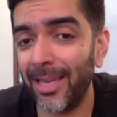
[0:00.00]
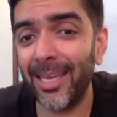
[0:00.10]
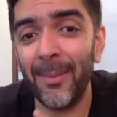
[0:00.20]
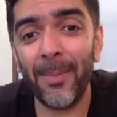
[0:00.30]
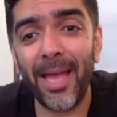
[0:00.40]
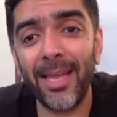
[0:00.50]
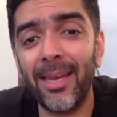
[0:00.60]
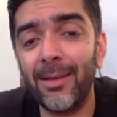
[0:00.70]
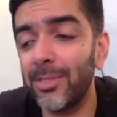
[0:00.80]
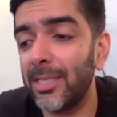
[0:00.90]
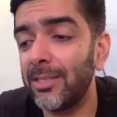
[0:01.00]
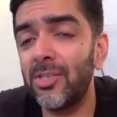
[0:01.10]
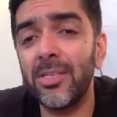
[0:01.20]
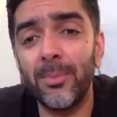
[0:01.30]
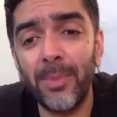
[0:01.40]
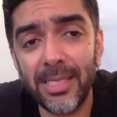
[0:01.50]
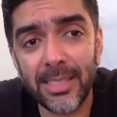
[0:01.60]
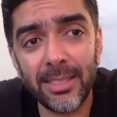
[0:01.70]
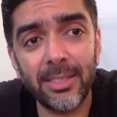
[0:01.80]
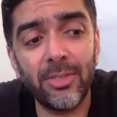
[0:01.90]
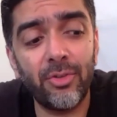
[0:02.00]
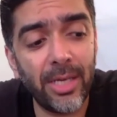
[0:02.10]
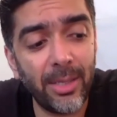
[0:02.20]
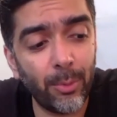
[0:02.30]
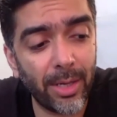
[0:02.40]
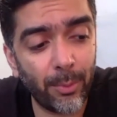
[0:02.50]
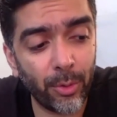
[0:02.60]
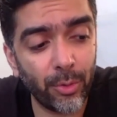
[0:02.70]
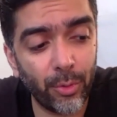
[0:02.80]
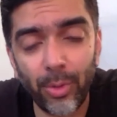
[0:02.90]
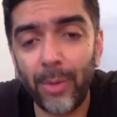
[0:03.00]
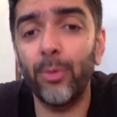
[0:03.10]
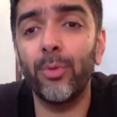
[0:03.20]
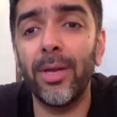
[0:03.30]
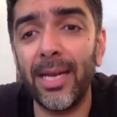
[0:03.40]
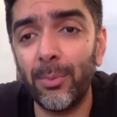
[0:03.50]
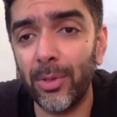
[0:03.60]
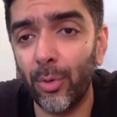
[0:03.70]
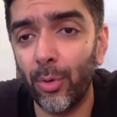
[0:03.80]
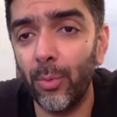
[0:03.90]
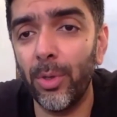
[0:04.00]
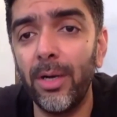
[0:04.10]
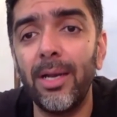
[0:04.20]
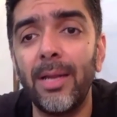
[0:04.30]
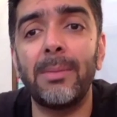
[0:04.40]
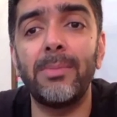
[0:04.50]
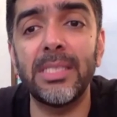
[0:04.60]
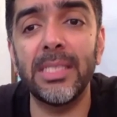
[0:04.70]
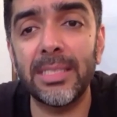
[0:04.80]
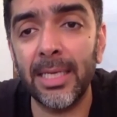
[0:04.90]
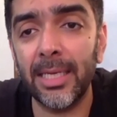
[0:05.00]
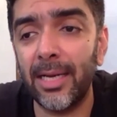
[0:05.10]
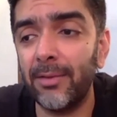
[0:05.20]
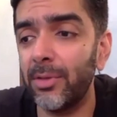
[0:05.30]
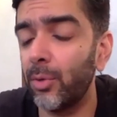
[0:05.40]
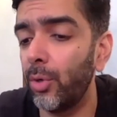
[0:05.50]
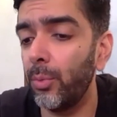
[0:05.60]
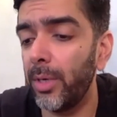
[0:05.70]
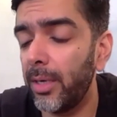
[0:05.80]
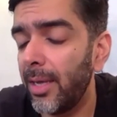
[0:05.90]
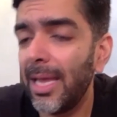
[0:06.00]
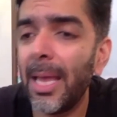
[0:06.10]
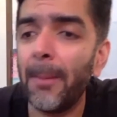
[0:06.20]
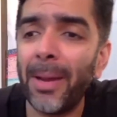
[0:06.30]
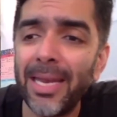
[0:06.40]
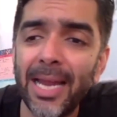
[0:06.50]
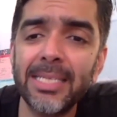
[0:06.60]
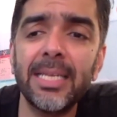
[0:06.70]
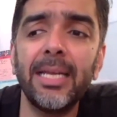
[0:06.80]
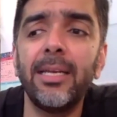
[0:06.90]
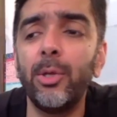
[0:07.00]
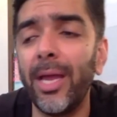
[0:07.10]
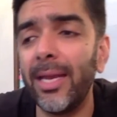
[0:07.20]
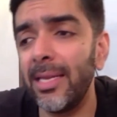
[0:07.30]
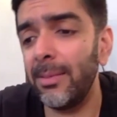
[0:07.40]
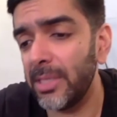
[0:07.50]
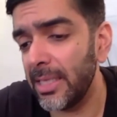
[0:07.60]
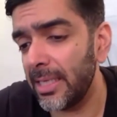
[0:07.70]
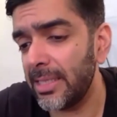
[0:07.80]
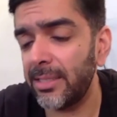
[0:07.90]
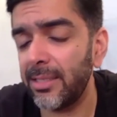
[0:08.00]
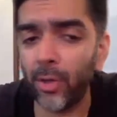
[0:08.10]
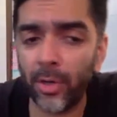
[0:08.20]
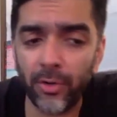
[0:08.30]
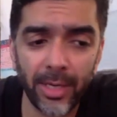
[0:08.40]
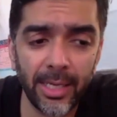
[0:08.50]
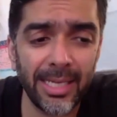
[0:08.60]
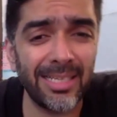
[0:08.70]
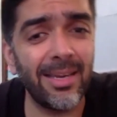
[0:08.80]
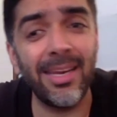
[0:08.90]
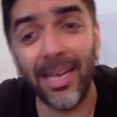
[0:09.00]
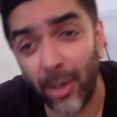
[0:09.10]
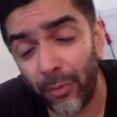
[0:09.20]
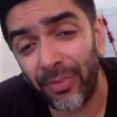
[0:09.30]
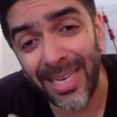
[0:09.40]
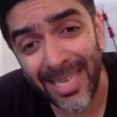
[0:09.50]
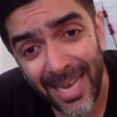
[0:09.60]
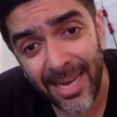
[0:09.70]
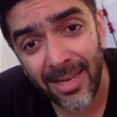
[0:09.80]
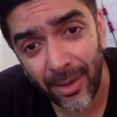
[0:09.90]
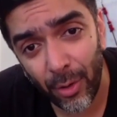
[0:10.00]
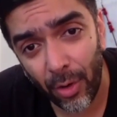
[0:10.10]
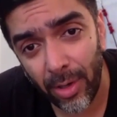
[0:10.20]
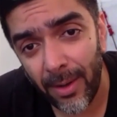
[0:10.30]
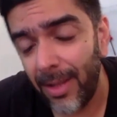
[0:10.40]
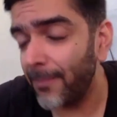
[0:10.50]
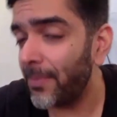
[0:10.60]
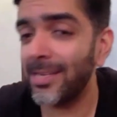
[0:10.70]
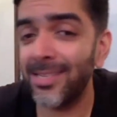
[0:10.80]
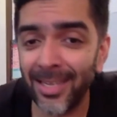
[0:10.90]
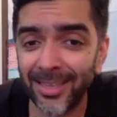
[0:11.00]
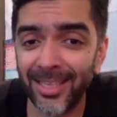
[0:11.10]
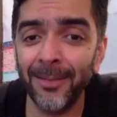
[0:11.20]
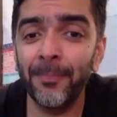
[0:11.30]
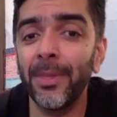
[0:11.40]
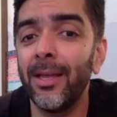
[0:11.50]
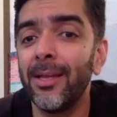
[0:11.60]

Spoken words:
I came back and I was like, this is amazing. This is really what I want to do. I want to connect with the whole world, and my business can connect with the whole world. My dad said, did you get any business? I said, not really. He said, letter of intent at all? I said, nothing.